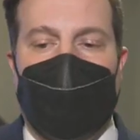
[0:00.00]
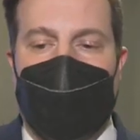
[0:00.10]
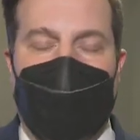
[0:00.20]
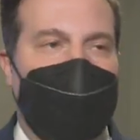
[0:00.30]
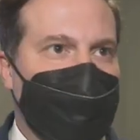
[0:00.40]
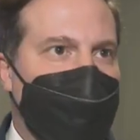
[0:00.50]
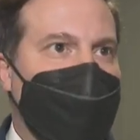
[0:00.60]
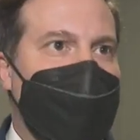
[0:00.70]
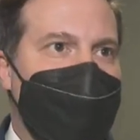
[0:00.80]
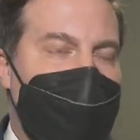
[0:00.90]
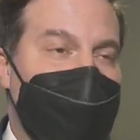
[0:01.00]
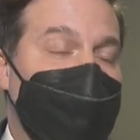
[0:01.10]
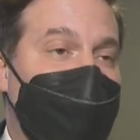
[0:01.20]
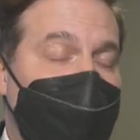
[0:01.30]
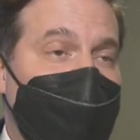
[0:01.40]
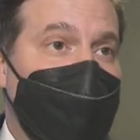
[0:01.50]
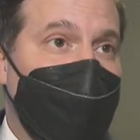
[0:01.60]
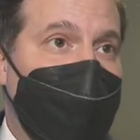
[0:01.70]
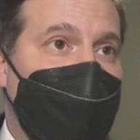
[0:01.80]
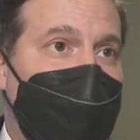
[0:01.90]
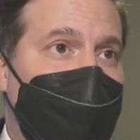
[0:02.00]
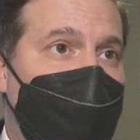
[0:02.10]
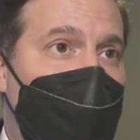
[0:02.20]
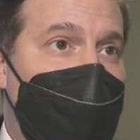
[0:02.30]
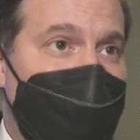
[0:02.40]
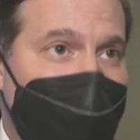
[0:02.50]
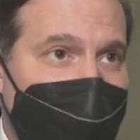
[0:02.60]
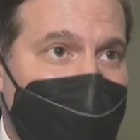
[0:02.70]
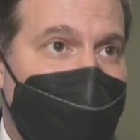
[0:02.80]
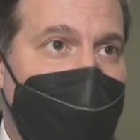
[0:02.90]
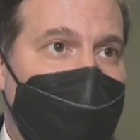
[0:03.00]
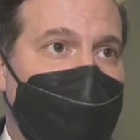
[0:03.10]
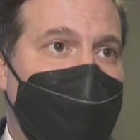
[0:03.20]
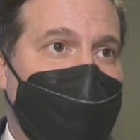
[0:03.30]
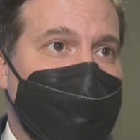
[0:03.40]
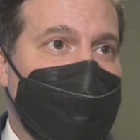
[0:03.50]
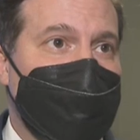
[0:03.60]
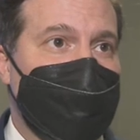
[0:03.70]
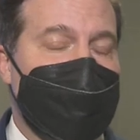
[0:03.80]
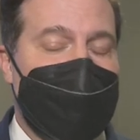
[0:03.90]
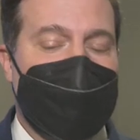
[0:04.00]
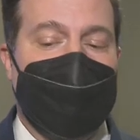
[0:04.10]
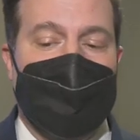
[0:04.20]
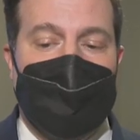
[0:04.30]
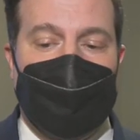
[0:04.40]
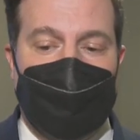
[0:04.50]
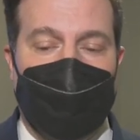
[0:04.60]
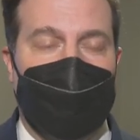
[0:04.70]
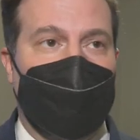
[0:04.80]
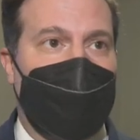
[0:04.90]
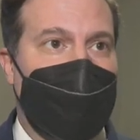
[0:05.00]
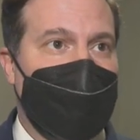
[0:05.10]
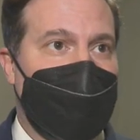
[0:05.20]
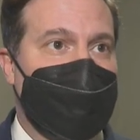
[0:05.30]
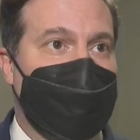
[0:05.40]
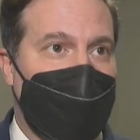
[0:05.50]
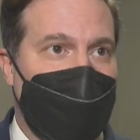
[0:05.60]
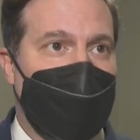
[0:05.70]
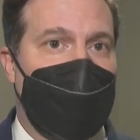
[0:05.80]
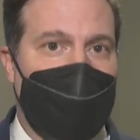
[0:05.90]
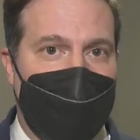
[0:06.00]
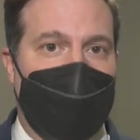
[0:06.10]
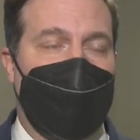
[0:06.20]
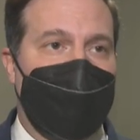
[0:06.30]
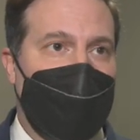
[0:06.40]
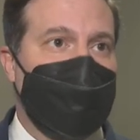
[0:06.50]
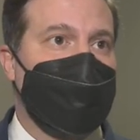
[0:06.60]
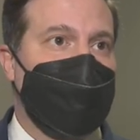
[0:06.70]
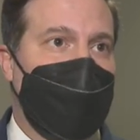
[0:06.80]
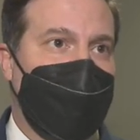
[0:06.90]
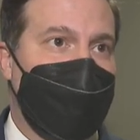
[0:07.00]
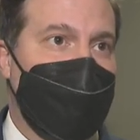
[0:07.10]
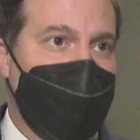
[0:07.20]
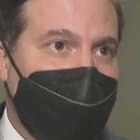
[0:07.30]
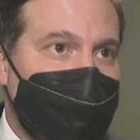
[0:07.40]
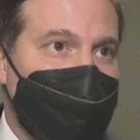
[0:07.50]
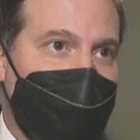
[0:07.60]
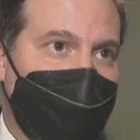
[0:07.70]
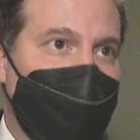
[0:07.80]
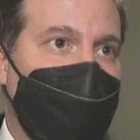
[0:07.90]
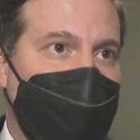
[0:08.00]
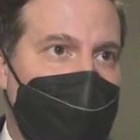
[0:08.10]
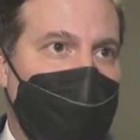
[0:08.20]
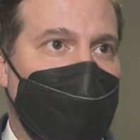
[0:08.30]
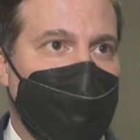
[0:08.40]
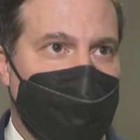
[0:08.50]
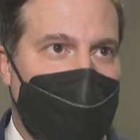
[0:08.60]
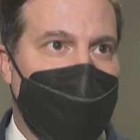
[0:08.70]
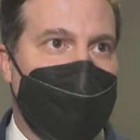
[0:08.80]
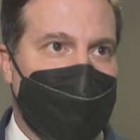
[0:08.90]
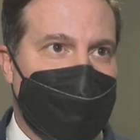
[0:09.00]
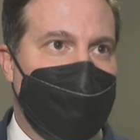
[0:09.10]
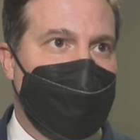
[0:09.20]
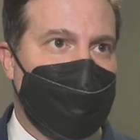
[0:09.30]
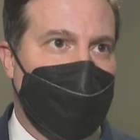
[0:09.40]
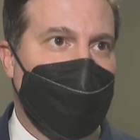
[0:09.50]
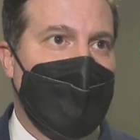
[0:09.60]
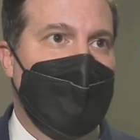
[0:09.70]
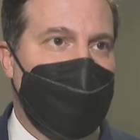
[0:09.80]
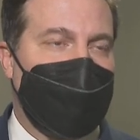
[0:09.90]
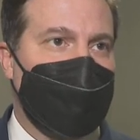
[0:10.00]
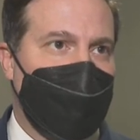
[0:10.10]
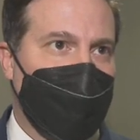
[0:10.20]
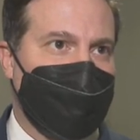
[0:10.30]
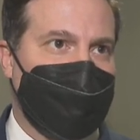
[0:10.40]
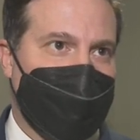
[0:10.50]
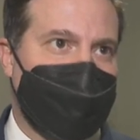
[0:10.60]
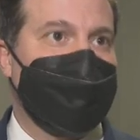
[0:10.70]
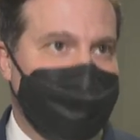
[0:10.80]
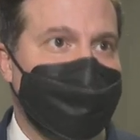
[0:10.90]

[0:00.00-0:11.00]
And they strike that balance, but they do it on an independent basis, and they do it in a way that is separate apart from the function of the elected government, whose job it is to make sure that the tools exist.